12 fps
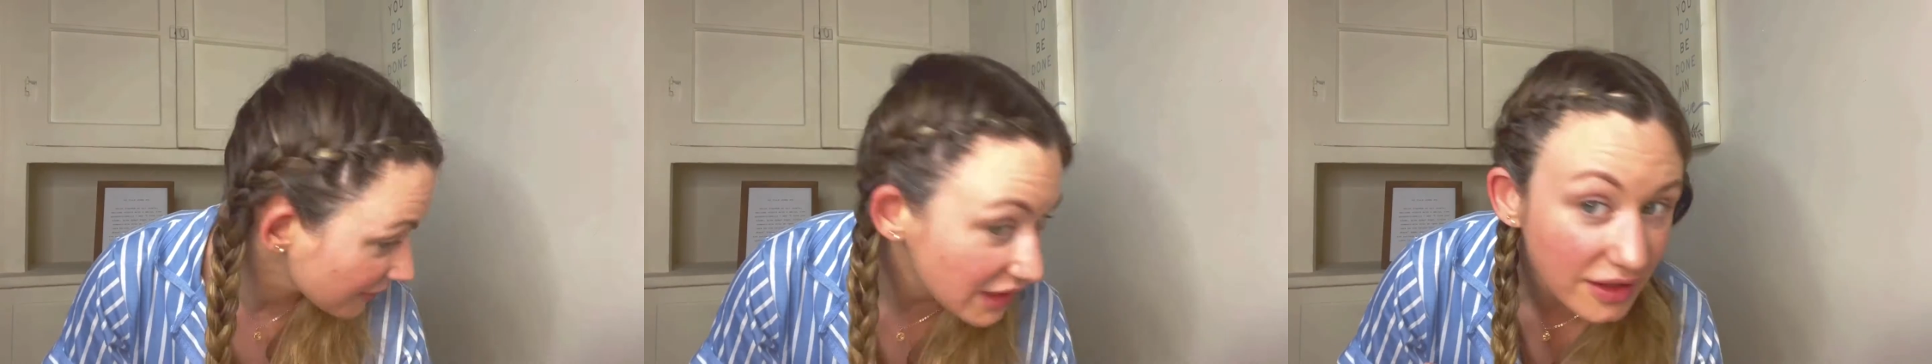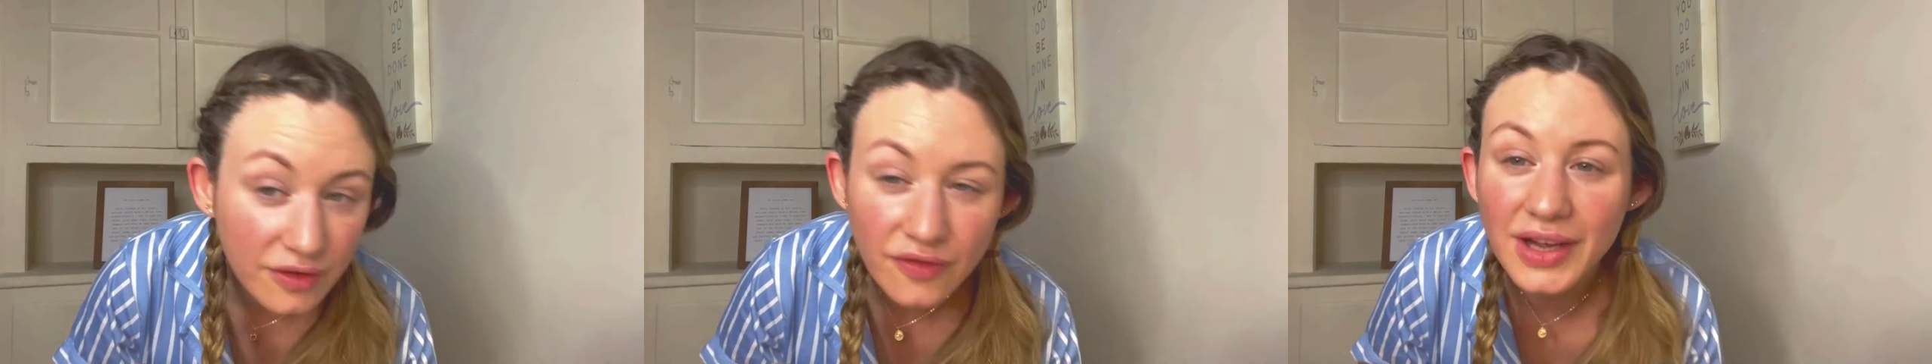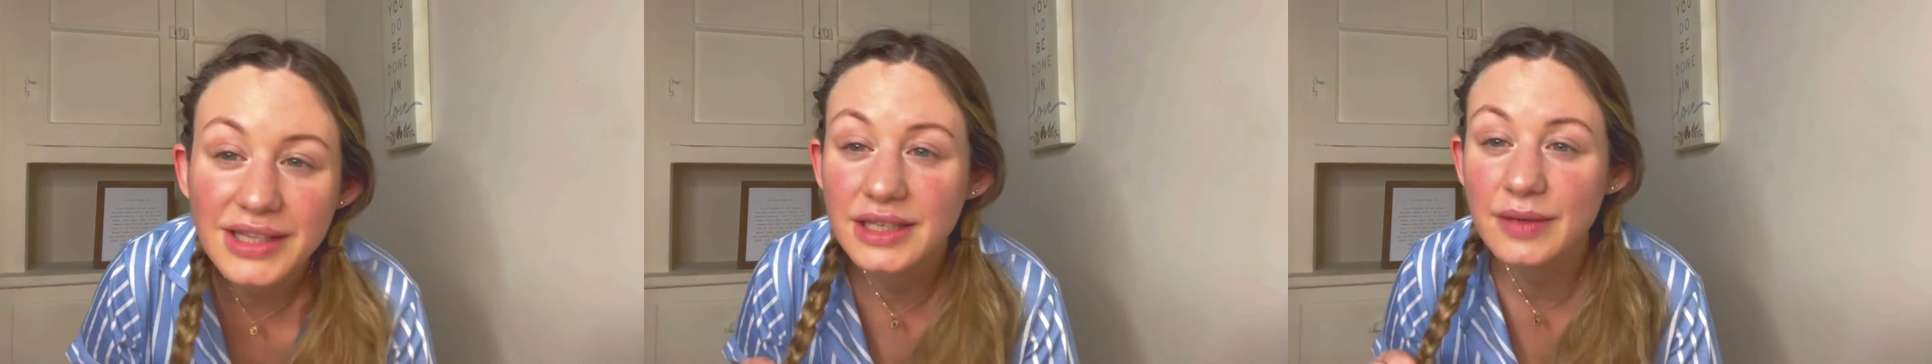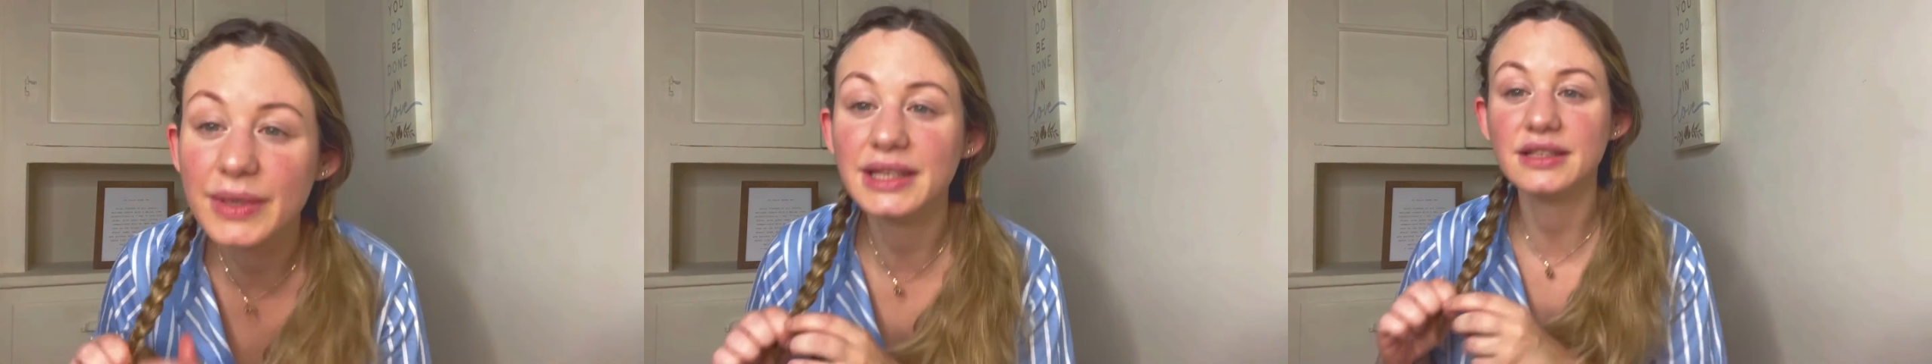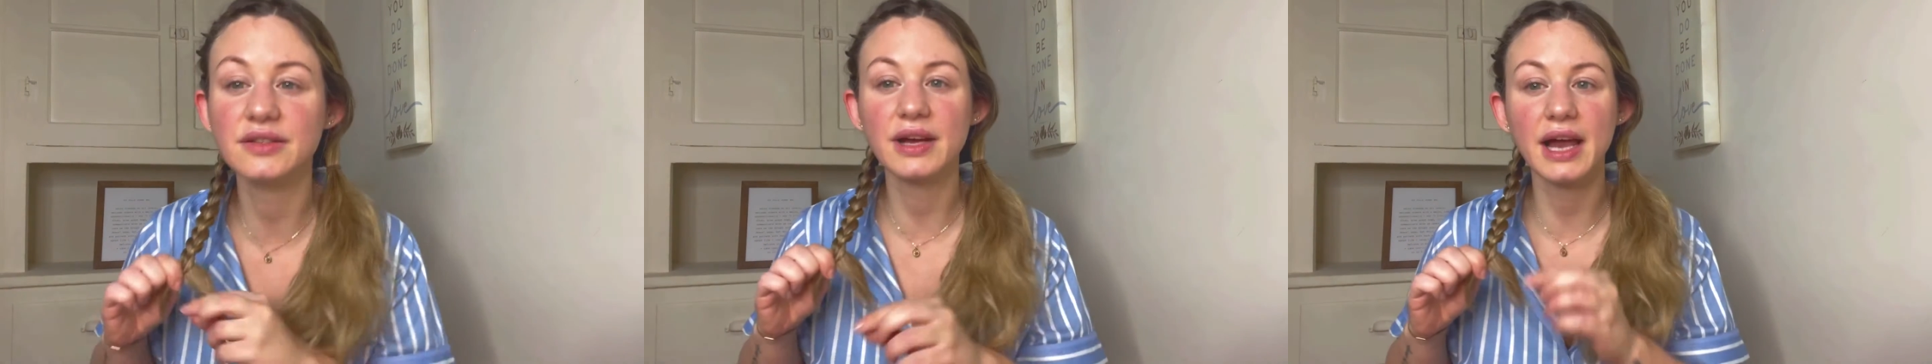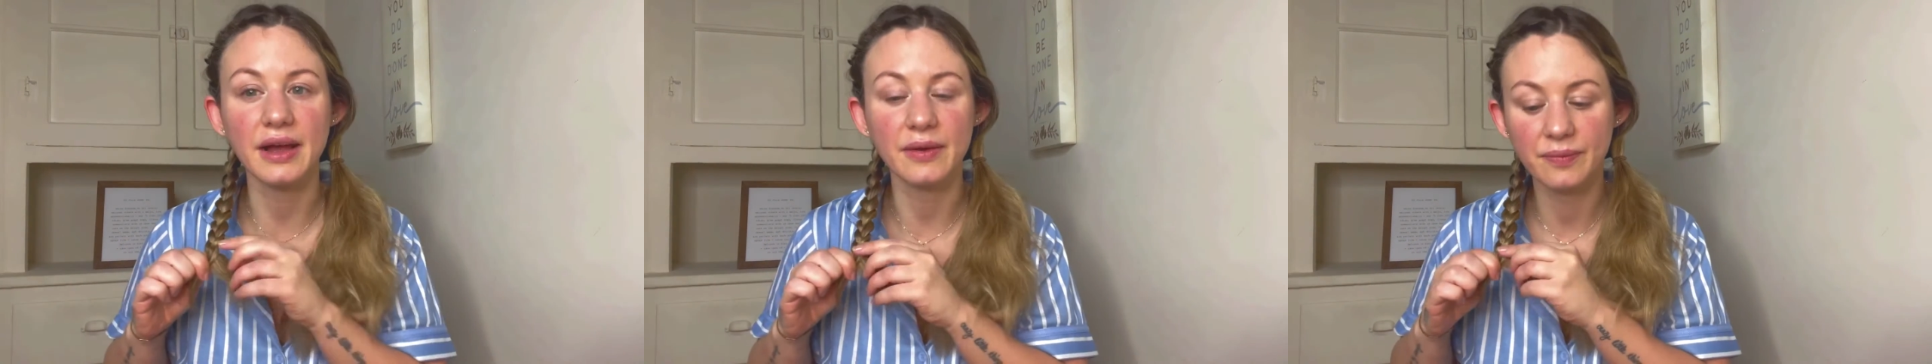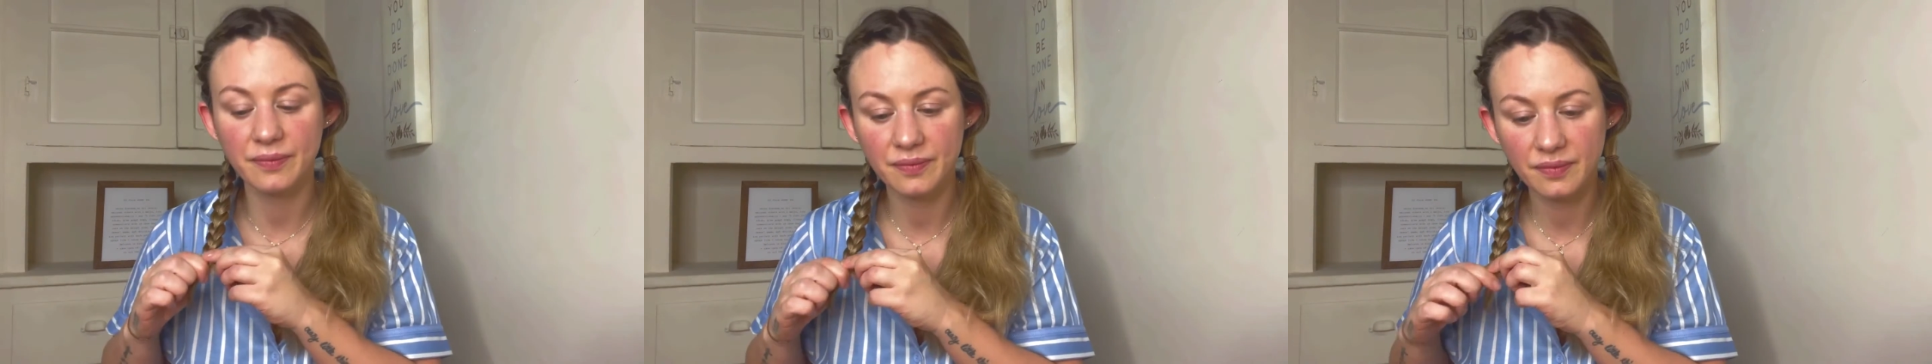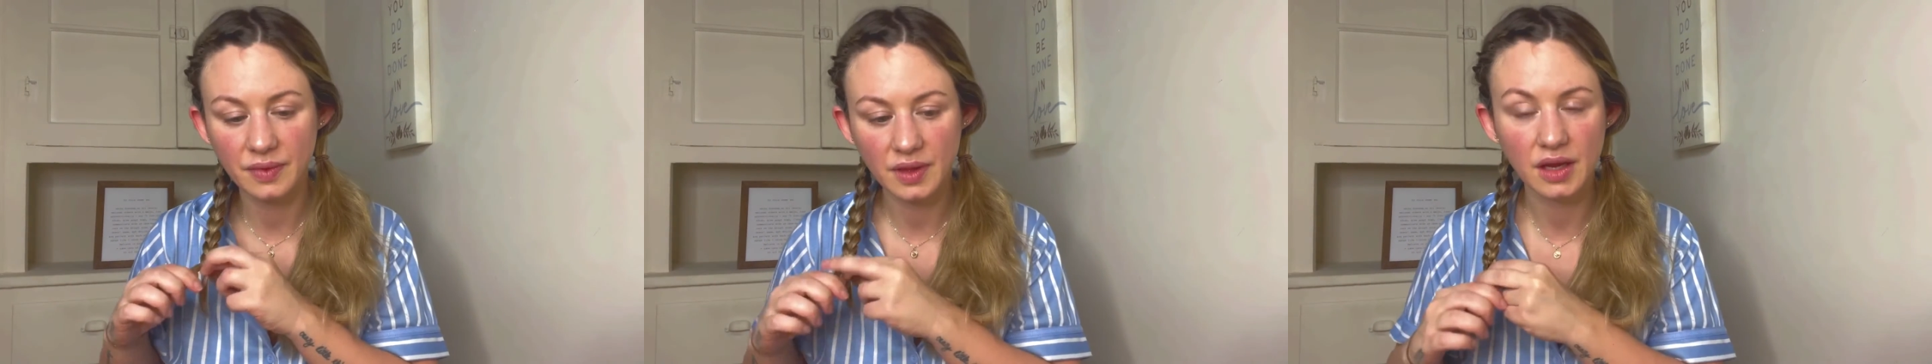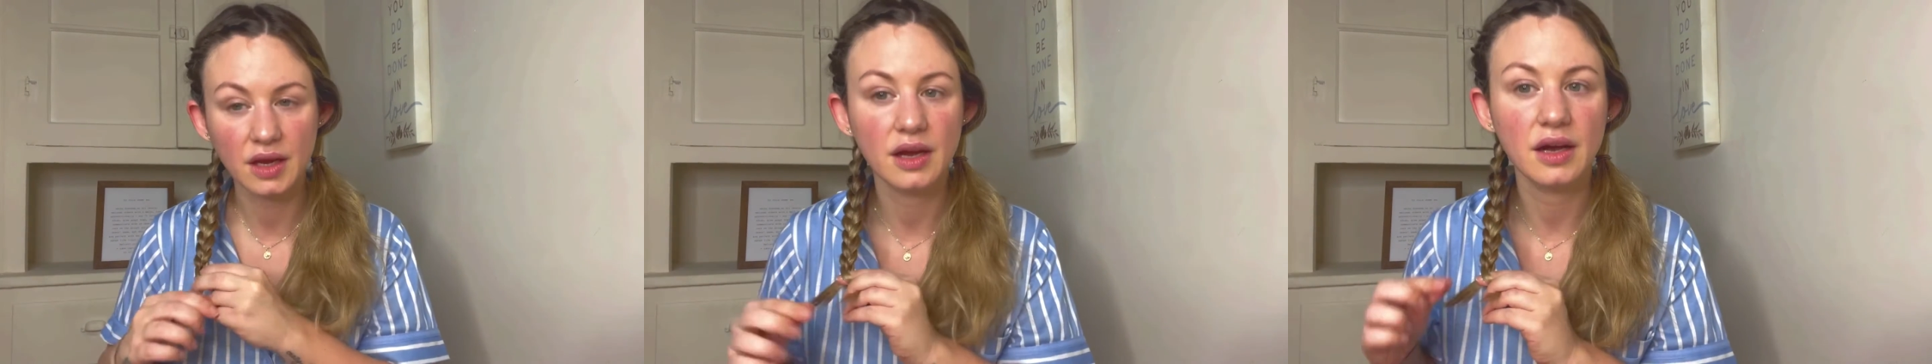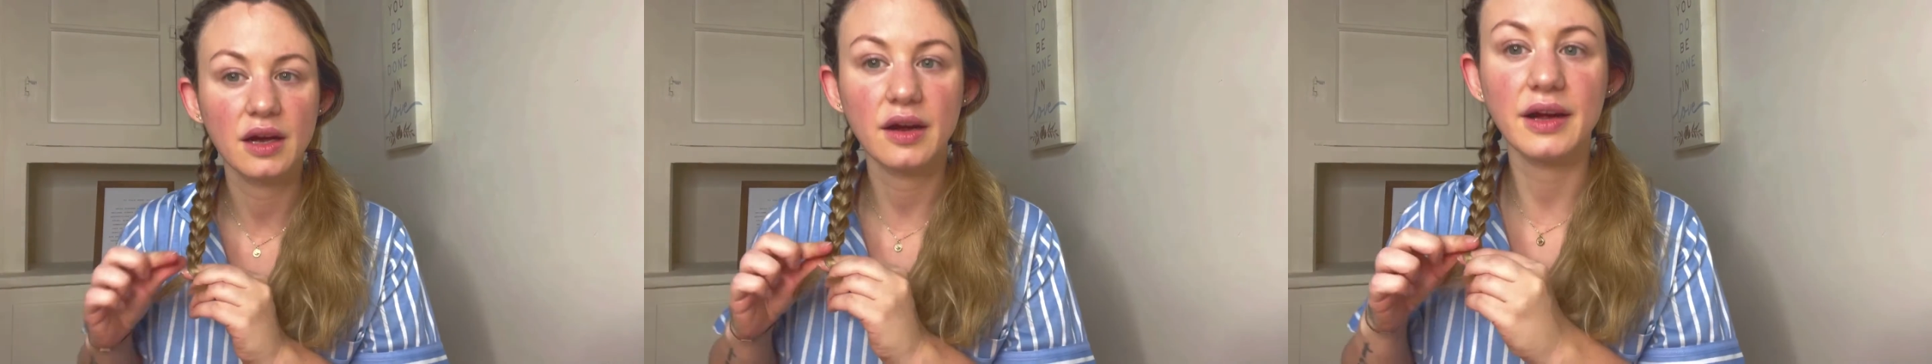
It's a little fuzzy, but that's okay. All